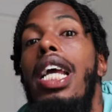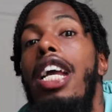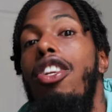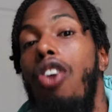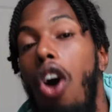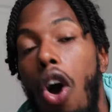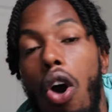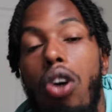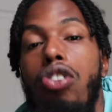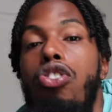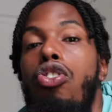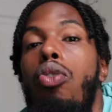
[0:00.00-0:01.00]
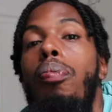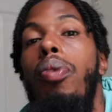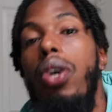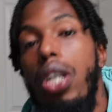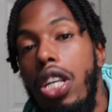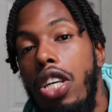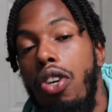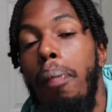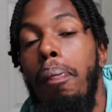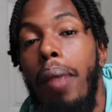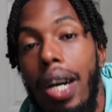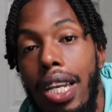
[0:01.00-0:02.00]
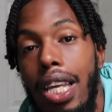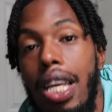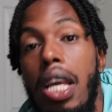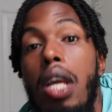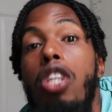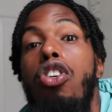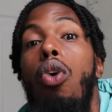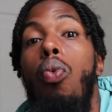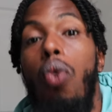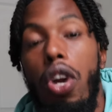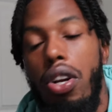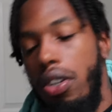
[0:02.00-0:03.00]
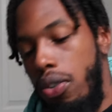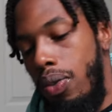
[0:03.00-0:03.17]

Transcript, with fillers: and you're also putting your money to work.